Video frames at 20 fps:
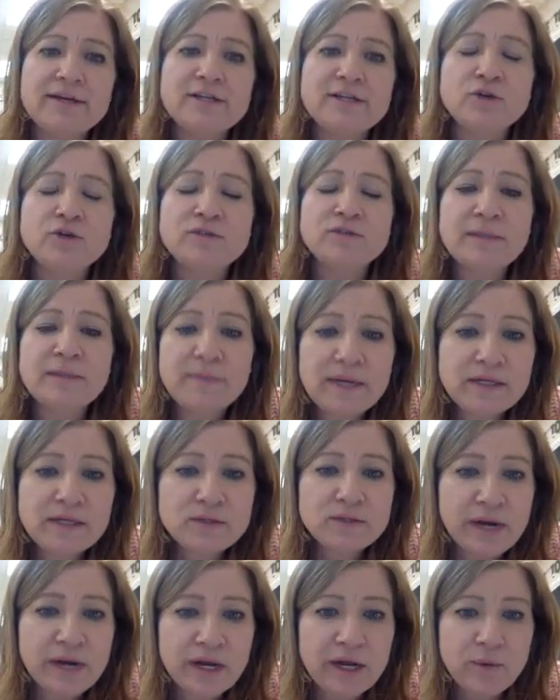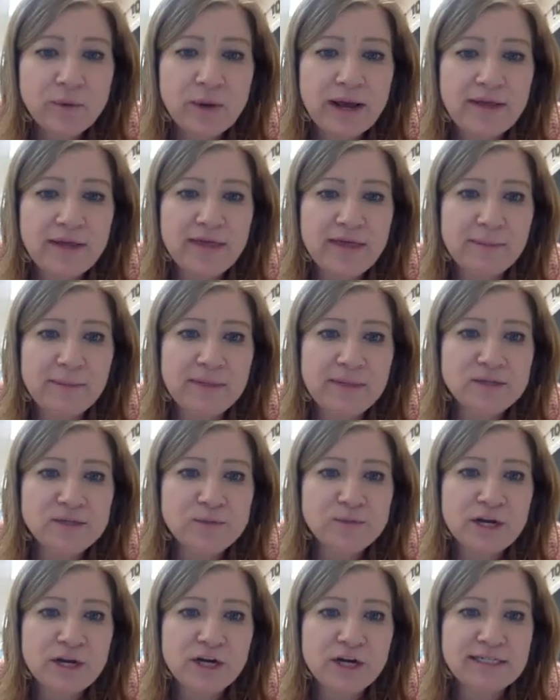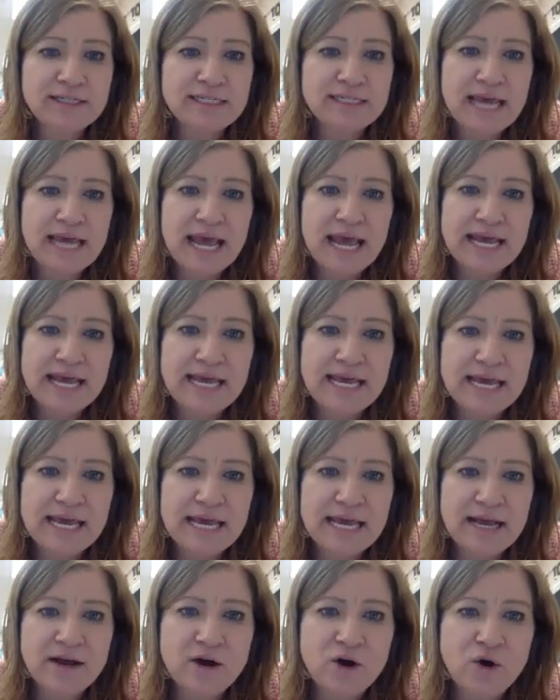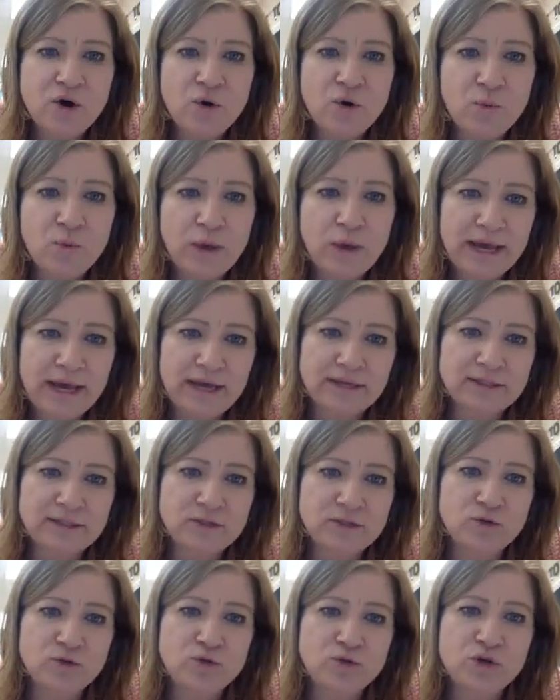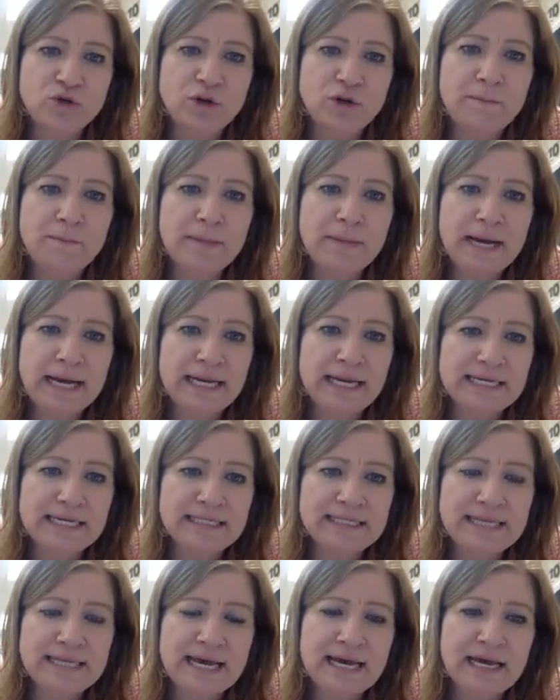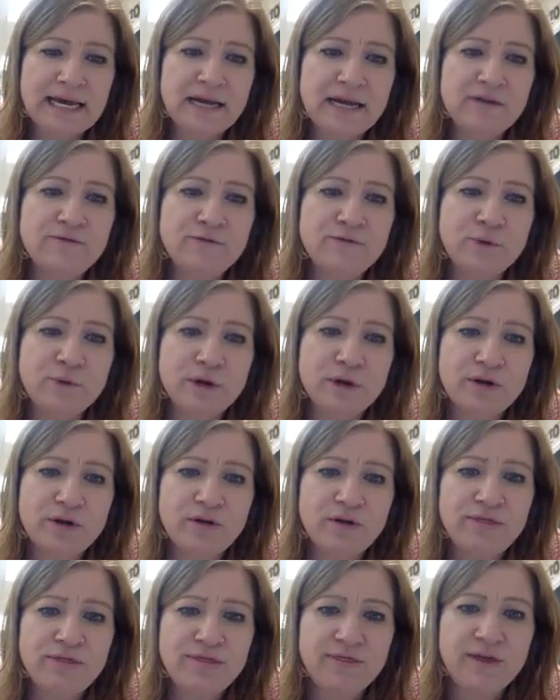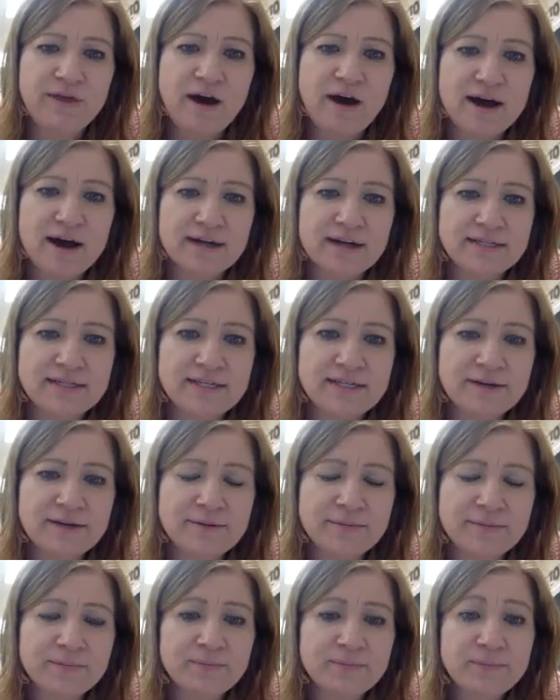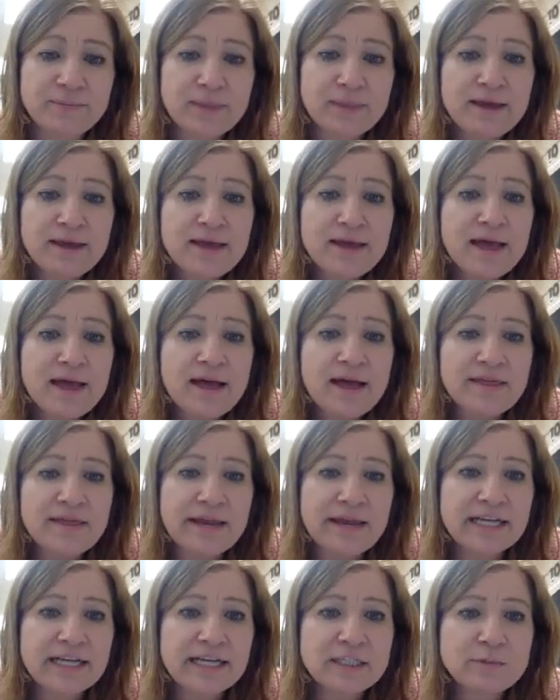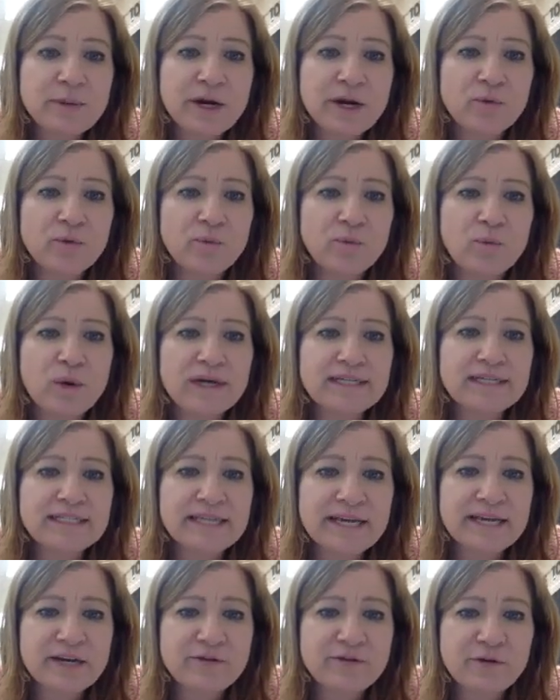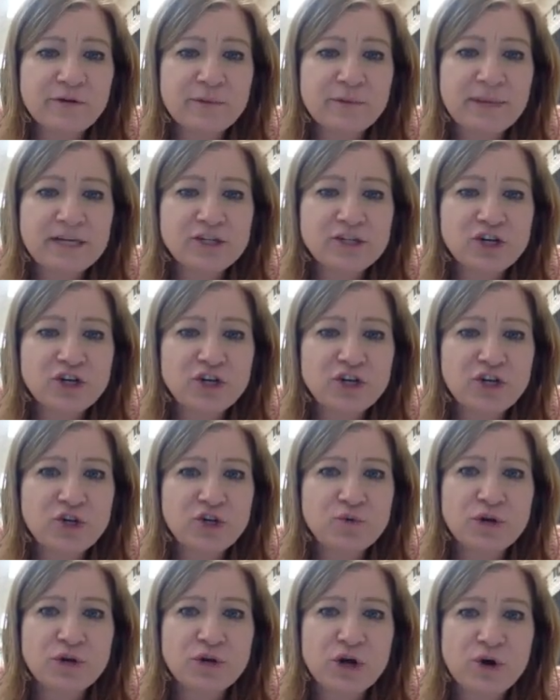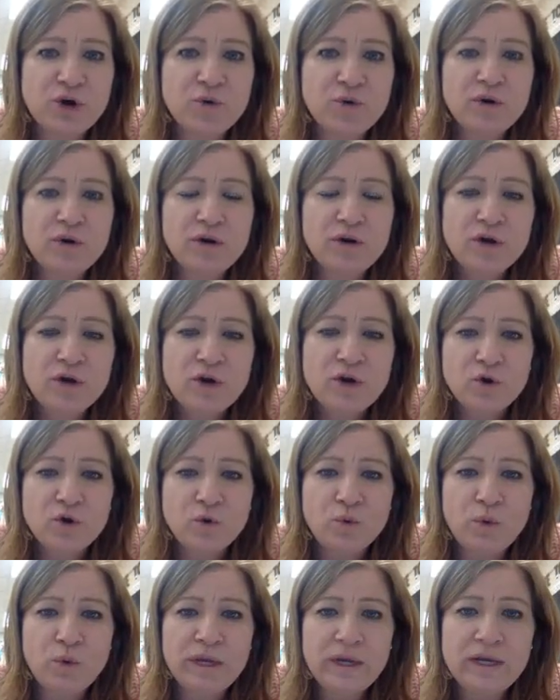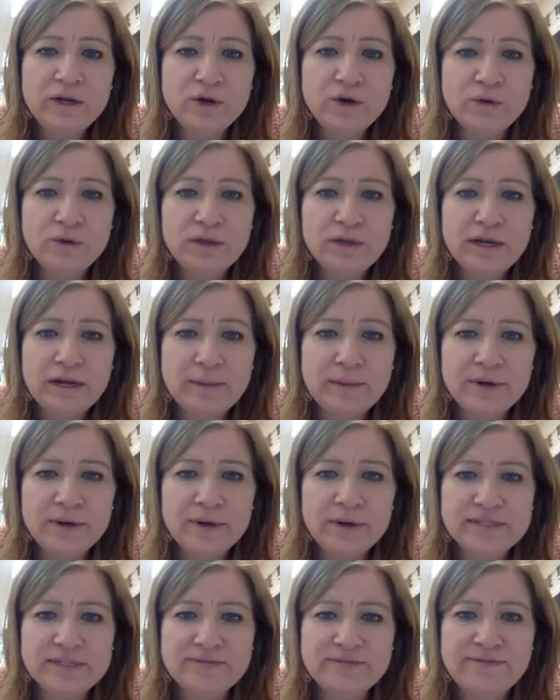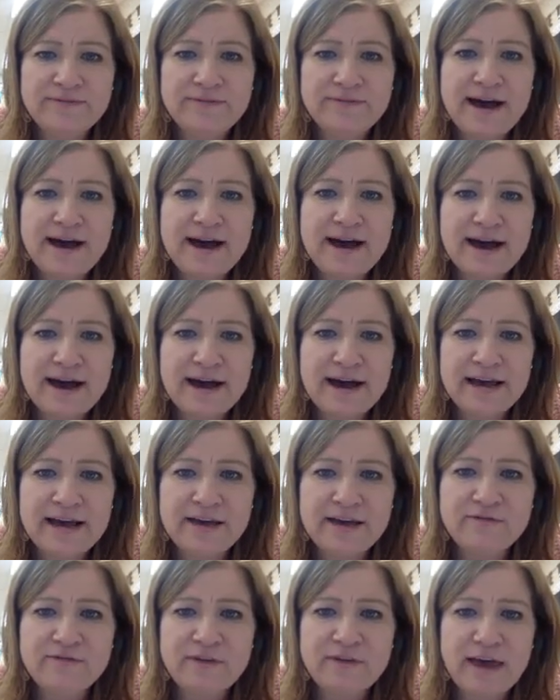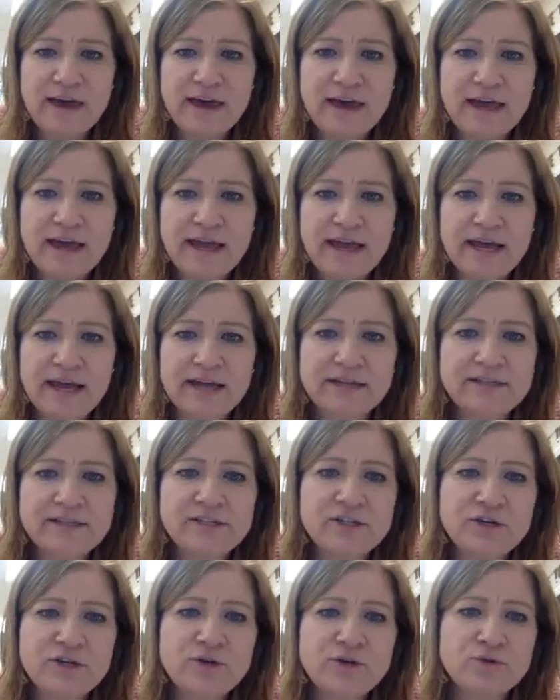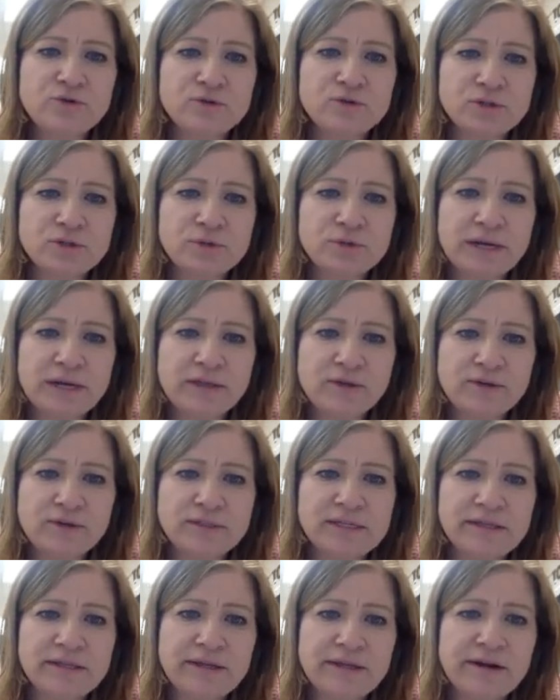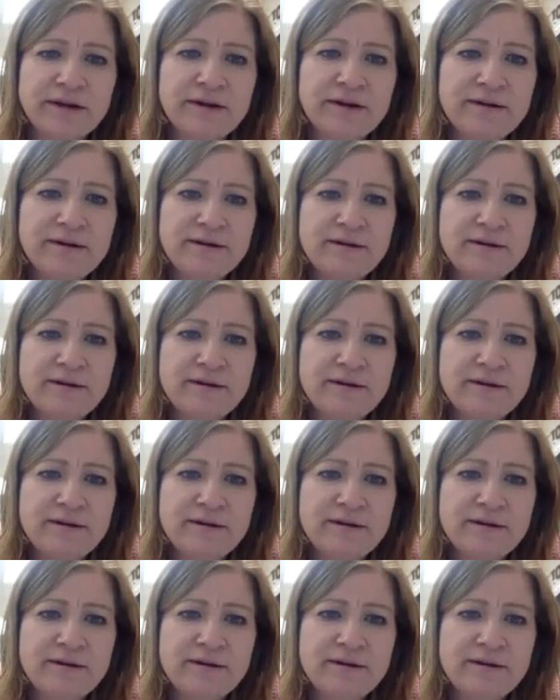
So if something's running away, that means we are taking away. So do your minus sign for your thought. The next part, what is the information you know? We know the numbers 5 and 2. So write those in there.